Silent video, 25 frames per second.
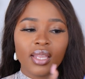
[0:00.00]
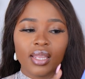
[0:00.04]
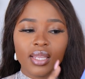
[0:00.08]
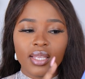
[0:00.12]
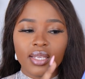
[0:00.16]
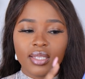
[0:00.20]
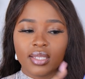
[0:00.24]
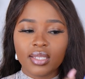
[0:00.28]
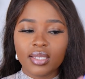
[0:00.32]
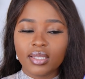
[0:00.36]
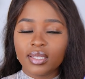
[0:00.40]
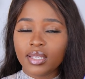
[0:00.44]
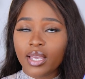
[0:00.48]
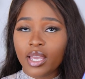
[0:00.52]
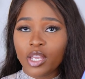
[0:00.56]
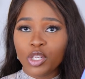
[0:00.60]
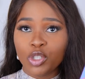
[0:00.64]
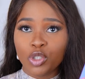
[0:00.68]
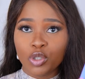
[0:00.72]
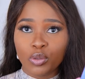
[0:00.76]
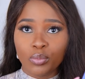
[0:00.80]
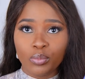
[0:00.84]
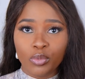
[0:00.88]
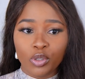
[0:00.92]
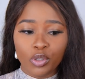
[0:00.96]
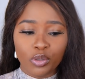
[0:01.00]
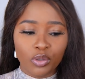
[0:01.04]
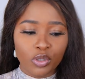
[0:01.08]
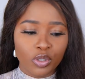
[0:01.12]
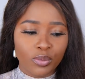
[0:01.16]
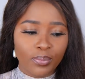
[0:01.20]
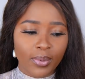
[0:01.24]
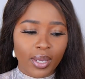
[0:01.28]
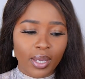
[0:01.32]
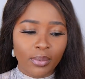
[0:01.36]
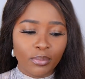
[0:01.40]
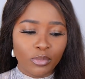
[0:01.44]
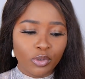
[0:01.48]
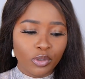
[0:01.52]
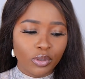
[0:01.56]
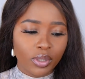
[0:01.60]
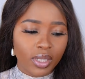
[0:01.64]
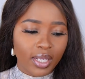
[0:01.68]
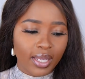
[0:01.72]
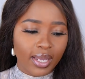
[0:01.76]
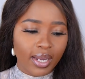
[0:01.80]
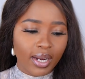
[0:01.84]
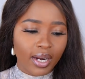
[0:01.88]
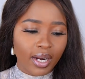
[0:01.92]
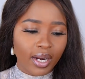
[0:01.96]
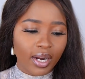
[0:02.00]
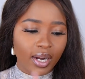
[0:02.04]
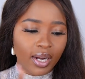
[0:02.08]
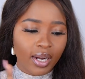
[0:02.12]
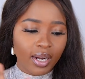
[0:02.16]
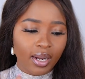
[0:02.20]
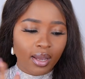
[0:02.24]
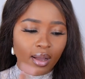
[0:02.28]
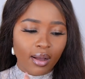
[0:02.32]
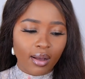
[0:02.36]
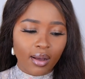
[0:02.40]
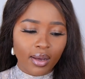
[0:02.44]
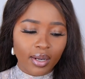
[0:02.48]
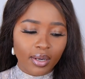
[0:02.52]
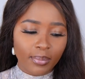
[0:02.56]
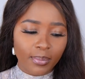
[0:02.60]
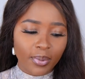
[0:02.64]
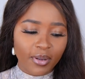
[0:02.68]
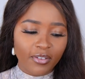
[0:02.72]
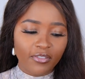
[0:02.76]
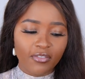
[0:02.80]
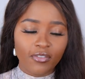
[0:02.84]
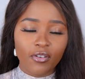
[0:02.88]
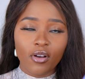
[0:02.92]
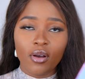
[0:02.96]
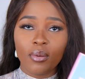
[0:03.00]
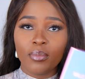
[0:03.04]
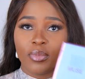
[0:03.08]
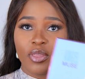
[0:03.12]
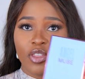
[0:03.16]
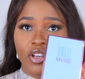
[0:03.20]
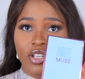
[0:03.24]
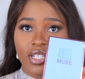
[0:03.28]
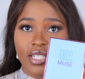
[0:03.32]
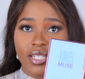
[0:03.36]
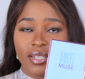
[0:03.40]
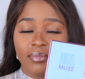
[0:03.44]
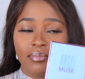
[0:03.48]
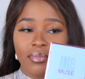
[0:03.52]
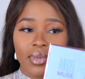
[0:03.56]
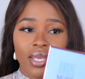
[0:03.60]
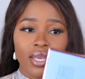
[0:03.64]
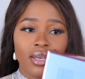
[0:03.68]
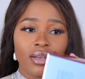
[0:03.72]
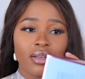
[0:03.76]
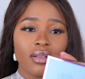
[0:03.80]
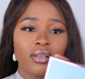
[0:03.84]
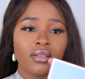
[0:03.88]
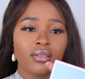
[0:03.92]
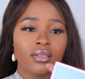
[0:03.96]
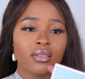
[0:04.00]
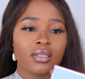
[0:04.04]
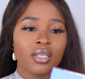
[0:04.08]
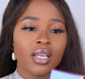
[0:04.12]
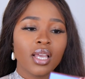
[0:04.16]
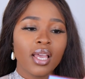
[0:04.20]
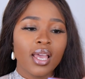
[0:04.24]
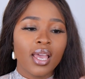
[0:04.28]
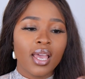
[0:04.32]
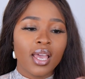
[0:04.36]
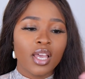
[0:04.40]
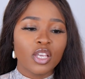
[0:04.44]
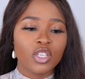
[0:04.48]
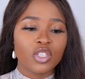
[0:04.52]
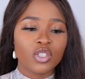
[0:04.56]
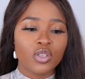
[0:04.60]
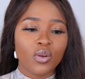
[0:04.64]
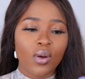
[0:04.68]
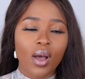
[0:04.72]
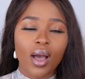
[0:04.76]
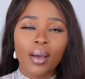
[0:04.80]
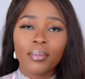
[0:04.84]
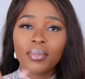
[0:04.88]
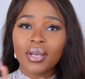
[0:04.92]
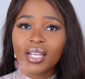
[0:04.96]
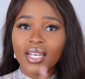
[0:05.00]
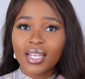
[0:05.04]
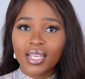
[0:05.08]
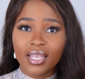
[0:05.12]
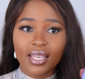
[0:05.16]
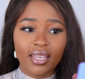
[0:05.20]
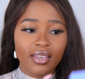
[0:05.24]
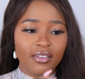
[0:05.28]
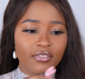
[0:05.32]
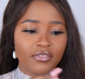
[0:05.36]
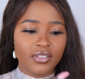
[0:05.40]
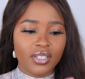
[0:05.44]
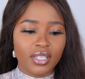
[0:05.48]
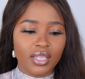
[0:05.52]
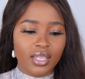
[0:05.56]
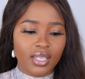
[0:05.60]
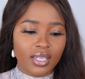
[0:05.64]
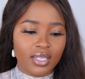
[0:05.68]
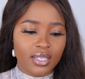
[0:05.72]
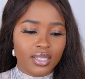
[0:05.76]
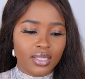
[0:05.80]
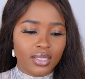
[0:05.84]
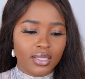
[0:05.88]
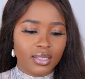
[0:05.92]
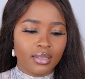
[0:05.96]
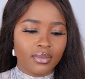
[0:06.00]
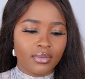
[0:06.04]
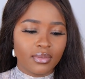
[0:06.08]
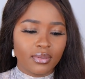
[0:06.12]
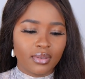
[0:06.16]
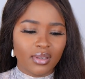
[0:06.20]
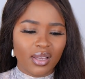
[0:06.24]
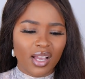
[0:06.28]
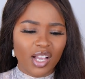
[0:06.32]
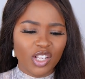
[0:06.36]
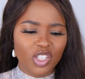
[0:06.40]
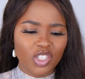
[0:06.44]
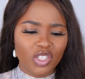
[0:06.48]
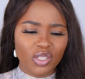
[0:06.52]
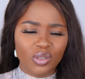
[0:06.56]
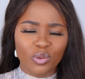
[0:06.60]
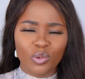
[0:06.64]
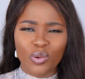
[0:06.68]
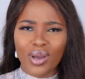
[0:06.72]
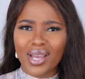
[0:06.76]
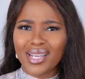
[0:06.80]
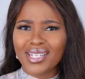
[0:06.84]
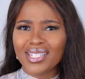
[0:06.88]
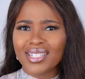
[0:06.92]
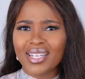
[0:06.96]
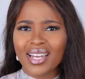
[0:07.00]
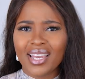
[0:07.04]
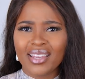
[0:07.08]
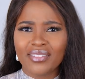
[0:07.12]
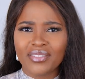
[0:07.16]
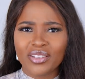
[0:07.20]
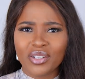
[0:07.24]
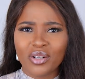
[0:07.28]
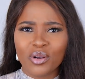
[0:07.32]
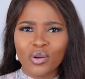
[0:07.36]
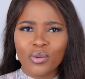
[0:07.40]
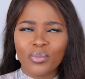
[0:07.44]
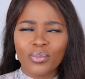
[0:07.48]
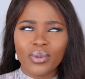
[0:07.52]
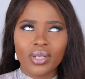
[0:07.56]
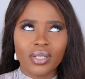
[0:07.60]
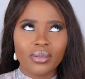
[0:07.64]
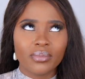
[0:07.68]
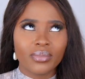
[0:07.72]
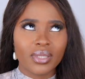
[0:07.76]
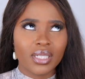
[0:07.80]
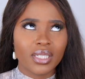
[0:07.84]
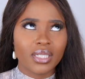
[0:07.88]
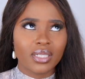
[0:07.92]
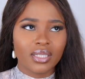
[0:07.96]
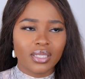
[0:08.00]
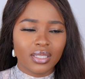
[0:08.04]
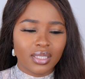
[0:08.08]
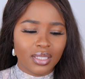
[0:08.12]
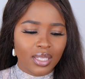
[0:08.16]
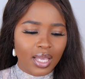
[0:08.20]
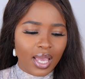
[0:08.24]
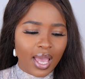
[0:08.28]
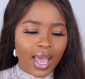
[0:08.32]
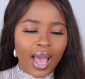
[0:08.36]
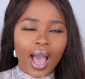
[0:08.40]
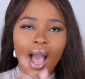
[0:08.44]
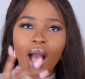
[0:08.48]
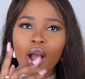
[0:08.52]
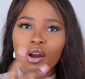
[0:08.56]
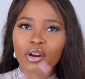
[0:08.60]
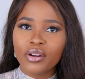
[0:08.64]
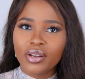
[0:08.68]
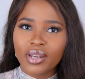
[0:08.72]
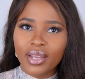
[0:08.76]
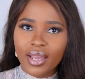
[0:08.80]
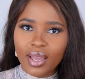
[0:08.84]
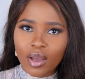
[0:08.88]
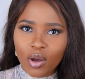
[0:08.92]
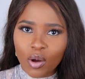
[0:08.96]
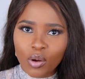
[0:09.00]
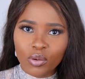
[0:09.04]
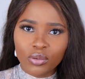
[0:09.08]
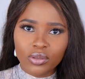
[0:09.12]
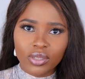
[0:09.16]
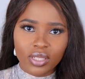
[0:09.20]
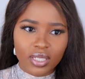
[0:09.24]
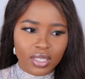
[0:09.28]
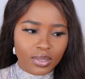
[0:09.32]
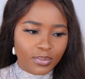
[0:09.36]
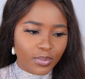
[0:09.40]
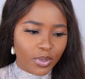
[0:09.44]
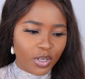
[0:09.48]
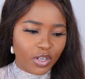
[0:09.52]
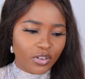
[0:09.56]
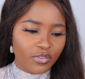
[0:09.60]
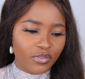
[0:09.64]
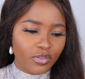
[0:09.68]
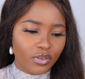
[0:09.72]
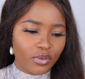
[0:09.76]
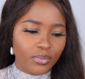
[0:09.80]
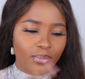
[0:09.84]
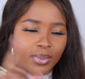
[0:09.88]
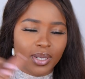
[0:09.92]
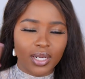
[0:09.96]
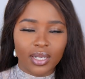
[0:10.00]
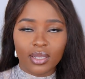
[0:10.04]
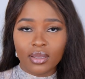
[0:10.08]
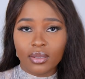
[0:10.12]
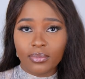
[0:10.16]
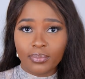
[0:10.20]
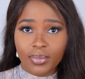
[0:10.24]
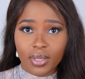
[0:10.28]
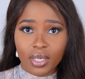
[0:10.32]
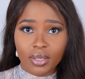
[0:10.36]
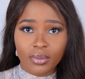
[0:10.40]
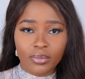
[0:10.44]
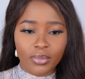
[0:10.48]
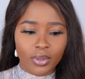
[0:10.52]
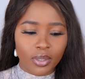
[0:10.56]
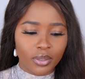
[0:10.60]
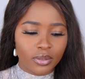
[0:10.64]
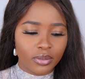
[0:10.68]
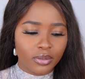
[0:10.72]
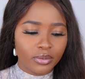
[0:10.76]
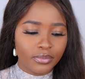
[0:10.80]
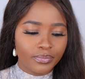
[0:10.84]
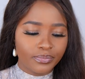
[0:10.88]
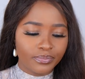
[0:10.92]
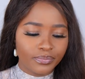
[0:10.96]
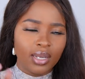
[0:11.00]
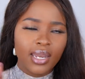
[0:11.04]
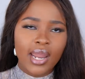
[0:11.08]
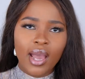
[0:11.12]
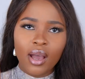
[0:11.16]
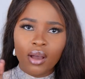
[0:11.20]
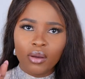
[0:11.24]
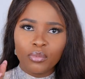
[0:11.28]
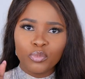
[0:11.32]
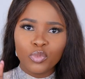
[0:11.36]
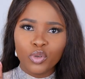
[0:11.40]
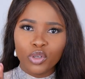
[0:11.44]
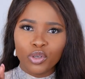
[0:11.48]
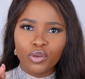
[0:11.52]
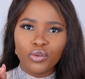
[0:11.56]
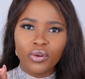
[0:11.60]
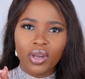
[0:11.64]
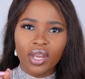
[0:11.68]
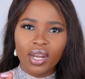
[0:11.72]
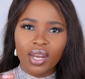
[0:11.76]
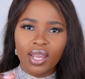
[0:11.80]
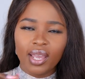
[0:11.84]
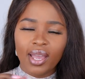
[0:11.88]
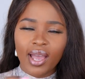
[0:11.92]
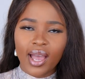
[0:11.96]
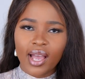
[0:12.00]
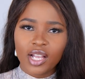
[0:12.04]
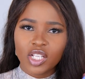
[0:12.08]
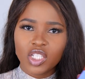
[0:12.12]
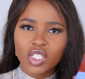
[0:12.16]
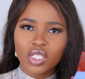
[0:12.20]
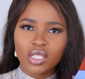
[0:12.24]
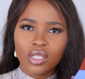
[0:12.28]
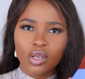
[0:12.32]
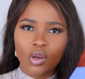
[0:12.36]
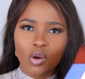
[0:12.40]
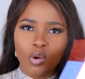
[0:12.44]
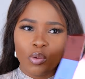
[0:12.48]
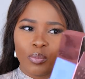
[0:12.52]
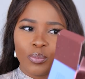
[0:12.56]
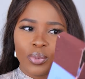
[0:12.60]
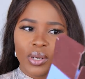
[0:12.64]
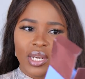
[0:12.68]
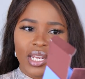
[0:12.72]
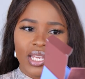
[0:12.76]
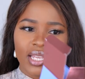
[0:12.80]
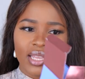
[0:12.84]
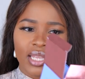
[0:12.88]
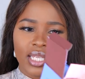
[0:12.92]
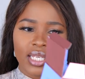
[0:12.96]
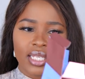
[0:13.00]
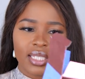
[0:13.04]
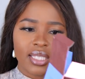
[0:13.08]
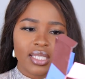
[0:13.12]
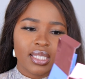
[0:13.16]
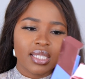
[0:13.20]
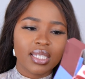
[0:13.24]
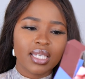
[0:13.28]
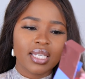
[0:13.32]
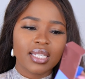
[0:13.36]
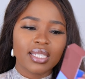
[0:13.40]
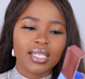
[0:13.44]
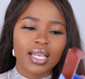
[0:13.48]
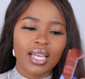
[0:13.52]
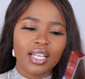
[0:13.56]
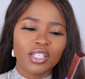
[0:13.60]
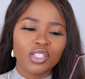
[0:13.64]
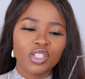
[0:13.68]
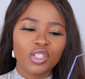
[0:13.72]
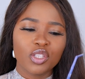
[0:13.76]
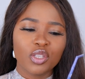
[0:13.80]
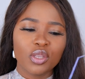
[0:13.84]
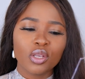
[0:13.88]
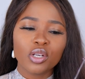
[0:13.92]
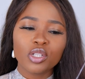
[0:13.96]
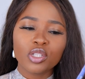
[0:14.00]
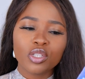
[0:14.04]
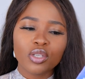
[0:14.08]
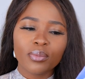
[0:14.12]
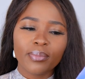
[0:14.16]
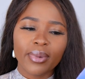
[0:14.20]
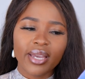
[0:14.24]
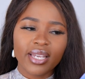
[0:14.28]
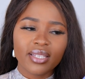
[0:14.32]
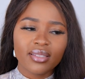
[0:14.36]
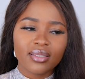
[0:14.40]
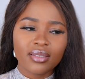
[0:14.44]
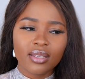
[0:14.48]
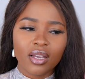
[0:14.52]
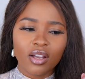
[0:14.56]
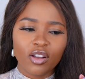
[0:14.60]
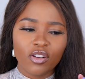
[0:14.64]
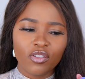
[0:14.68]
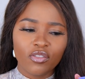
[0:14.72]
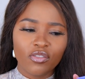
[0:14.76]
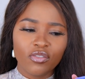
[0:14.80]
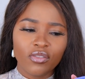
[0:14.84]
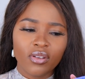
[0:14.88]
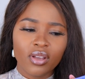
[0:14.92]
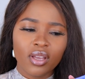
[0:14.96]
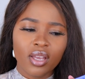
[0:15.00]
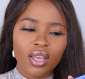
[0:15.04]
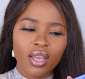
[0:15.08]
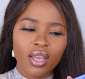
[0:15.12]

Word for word: This is Angel Muse by Mugler, Eau de Parfum thirty mils. So I'm going to gift this. Actually, why did I even open it? Because I already own this perfume, but in the bigger bottle. Now I'm regretting actually opening this because I just thought to myself,